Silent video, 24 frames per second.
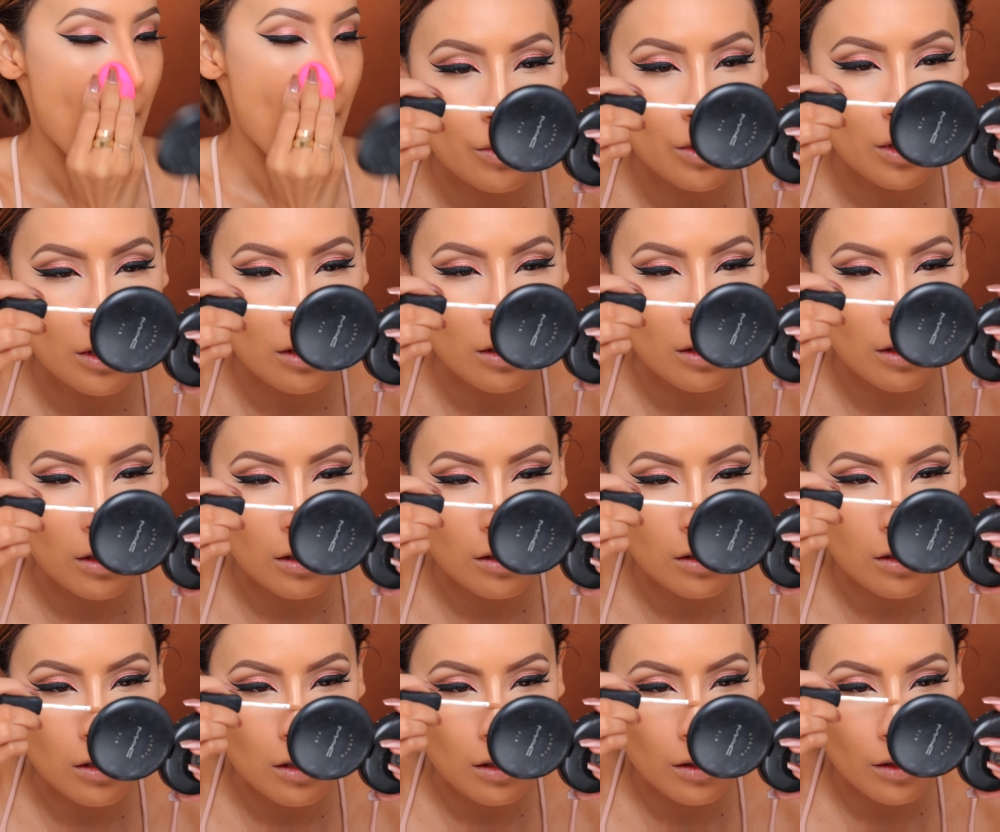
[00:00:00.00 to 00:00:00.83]
Putting the
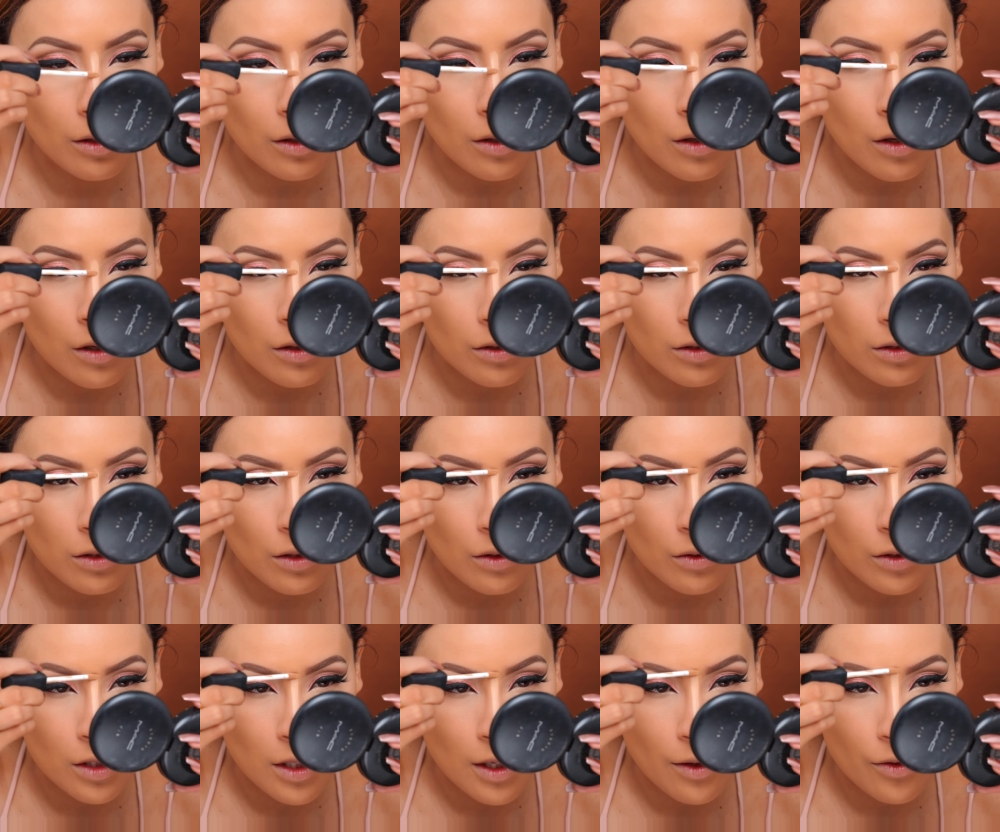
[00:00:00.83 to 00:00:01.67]
concealer
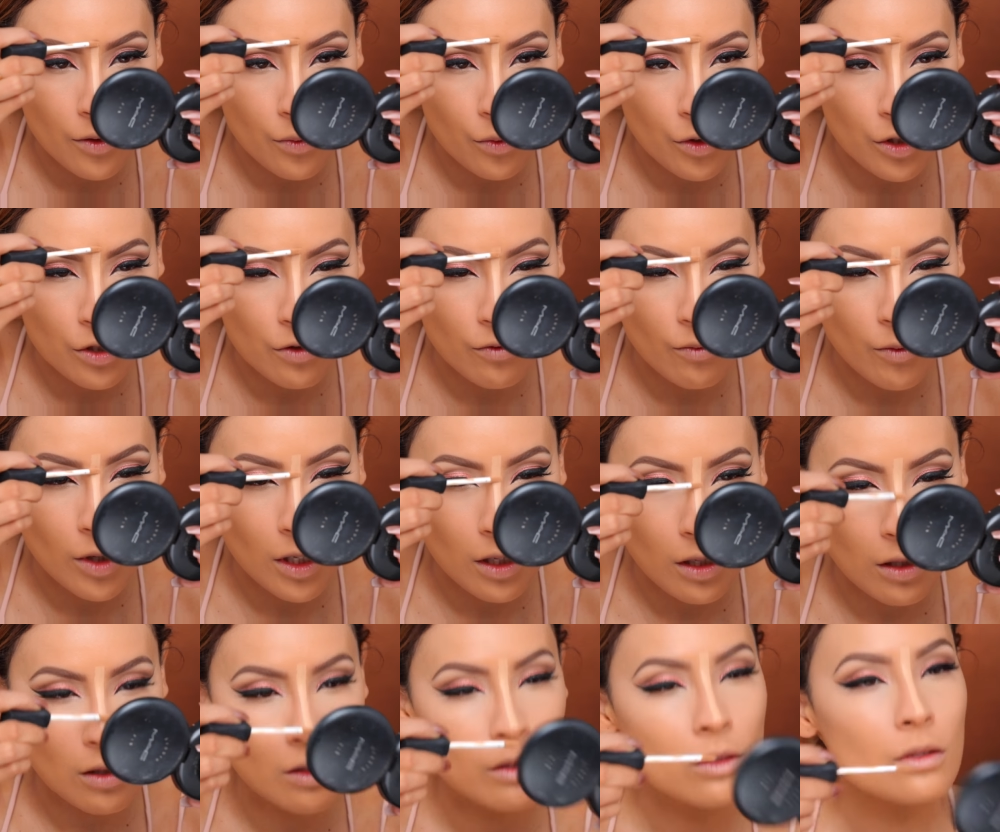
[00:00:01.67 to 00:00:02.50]
also down the bridge of my
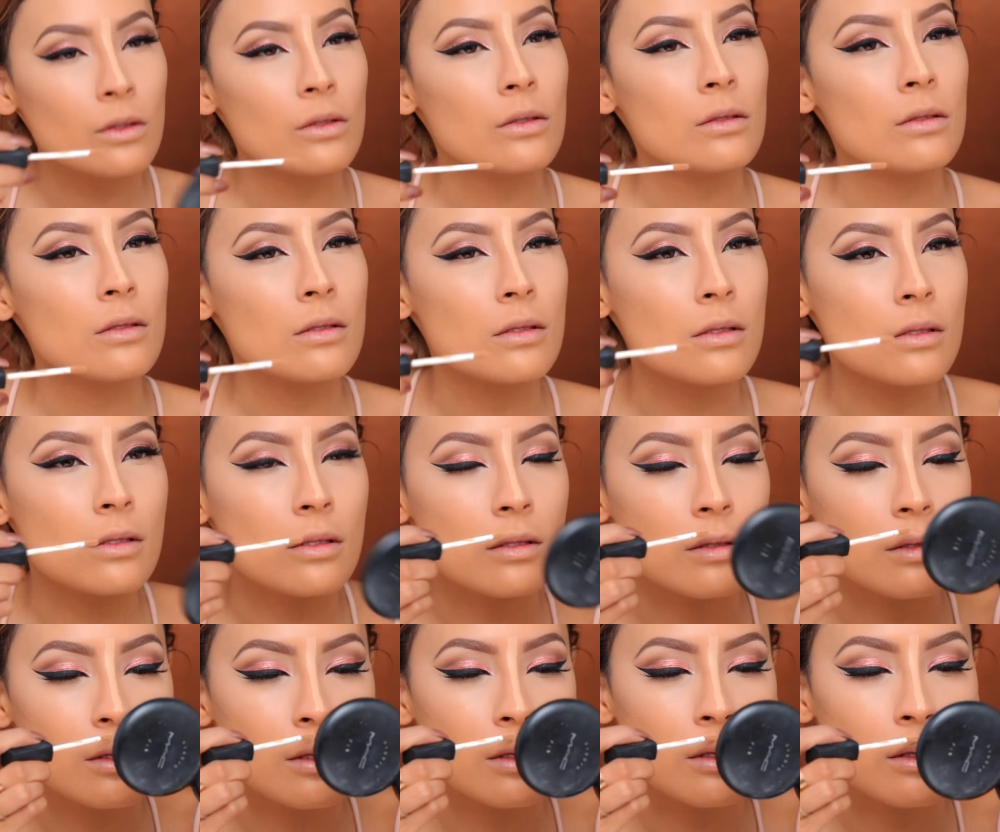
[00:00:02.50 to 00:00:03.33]

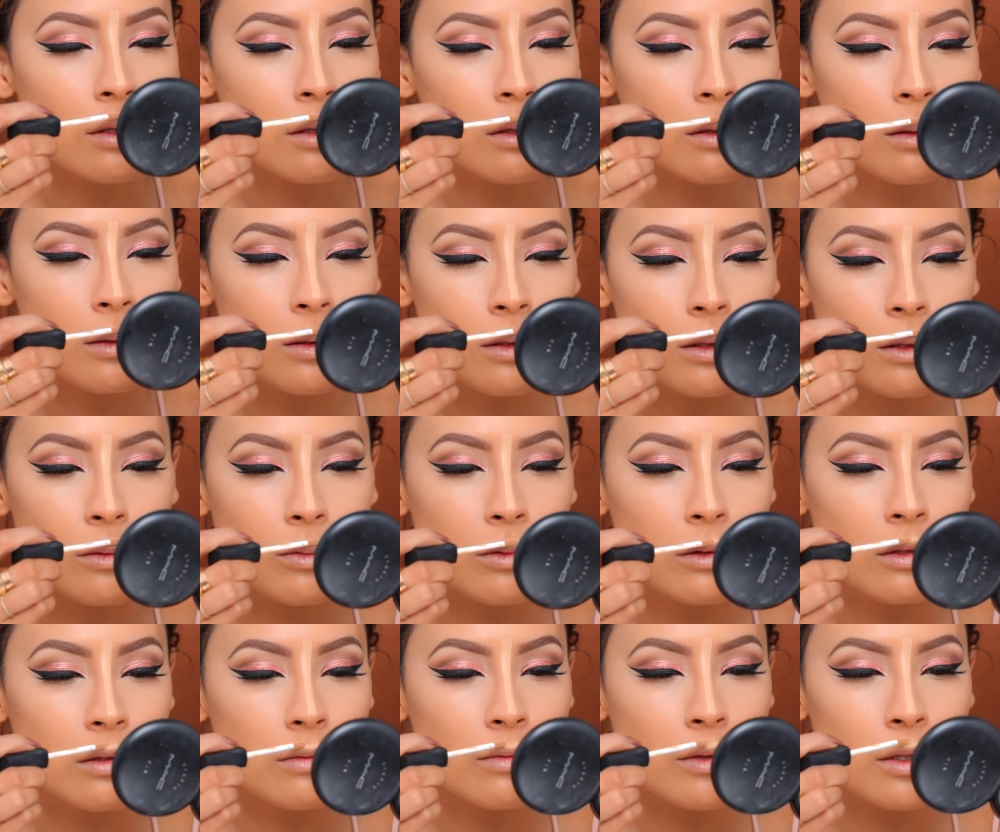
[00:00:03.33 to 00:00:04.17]
nose and
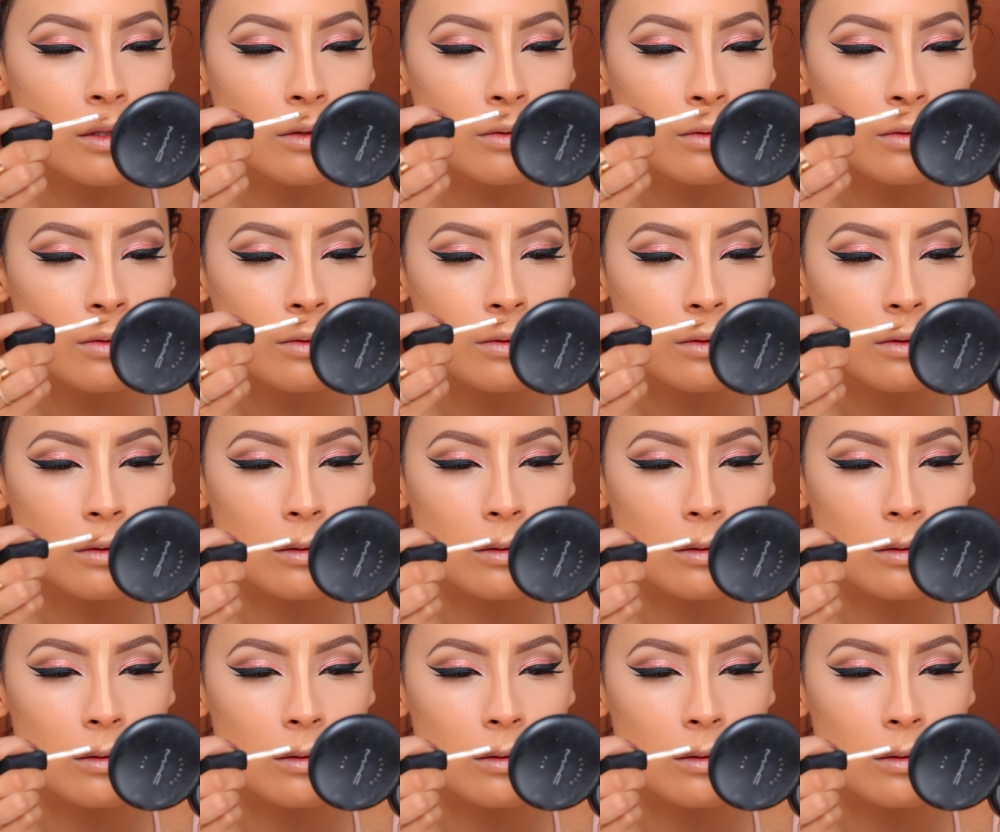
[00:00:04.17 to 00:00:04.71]
Cupid's bow.